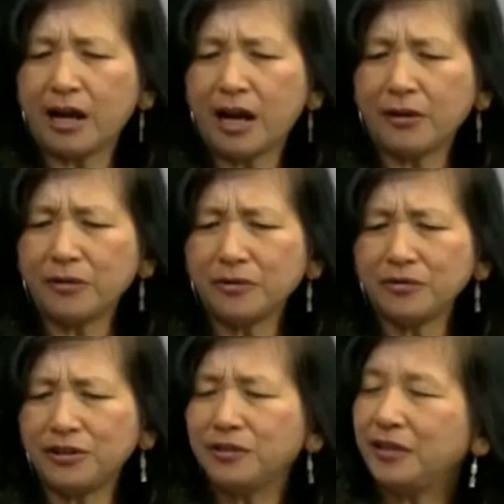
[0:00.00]
how
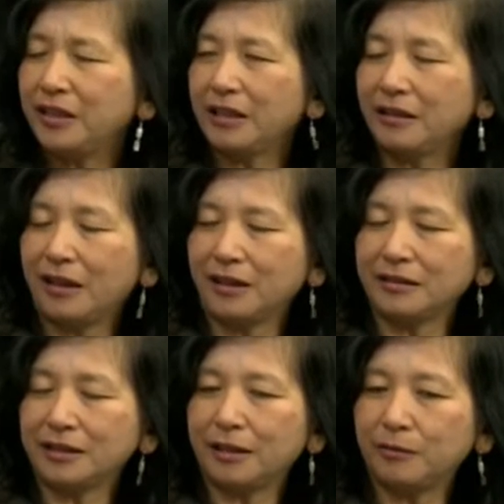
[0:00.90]
do you think
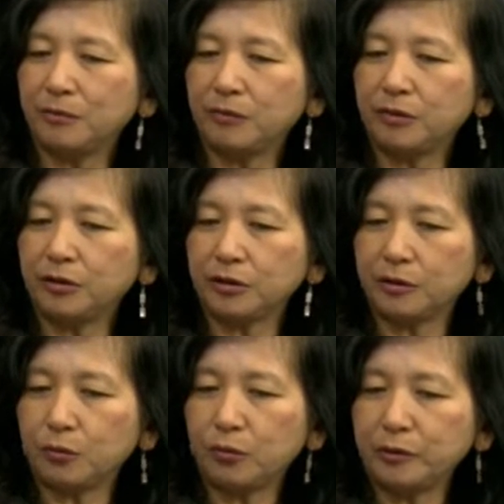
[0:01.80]
that?
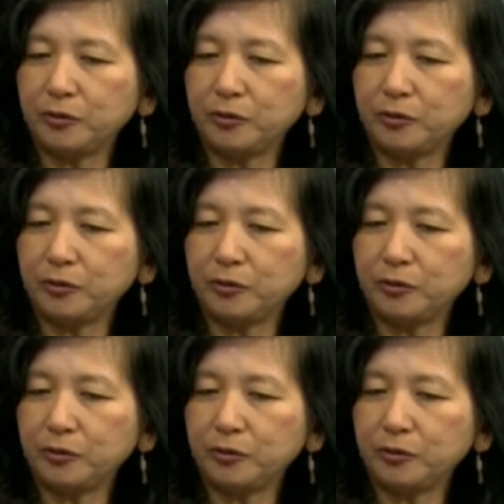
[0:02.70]
What